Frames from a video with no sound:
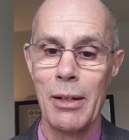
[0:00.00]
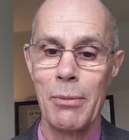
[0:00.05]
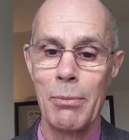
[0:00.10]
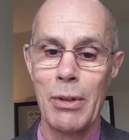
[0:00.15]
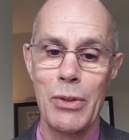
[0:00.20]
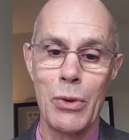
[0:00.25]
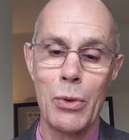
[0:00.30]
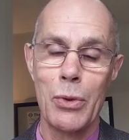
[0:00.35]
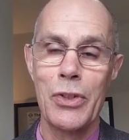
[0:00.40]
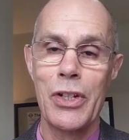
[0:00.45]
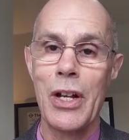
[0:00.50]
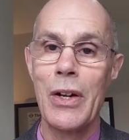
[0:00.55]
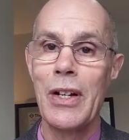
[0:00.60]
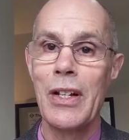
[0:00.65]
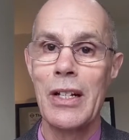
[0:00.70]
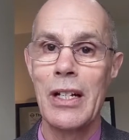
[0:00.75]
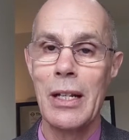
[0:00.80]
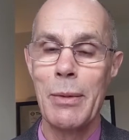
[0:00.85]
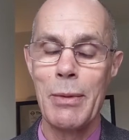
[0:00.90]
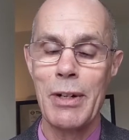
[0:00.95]
but also
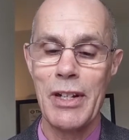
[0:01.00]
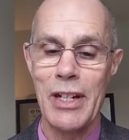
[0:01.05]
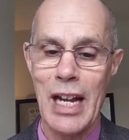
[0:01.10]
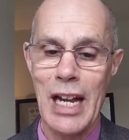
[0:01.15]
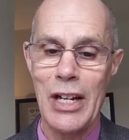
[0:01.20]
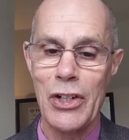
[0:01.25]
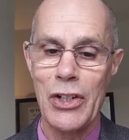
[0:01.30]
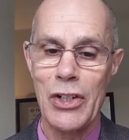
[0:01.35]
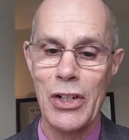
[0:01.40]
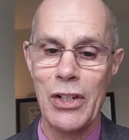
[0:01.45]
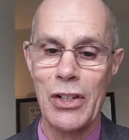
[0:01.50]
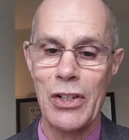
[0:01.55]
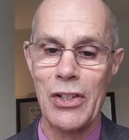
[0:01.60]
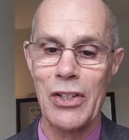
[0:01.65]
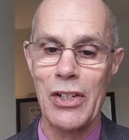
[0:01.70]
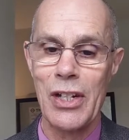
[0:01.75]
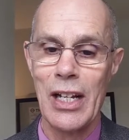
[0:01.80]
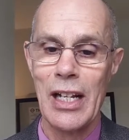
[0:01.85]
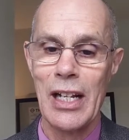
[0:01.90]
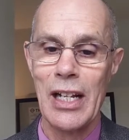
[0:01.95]
its
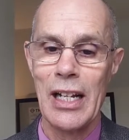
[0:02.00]
limitations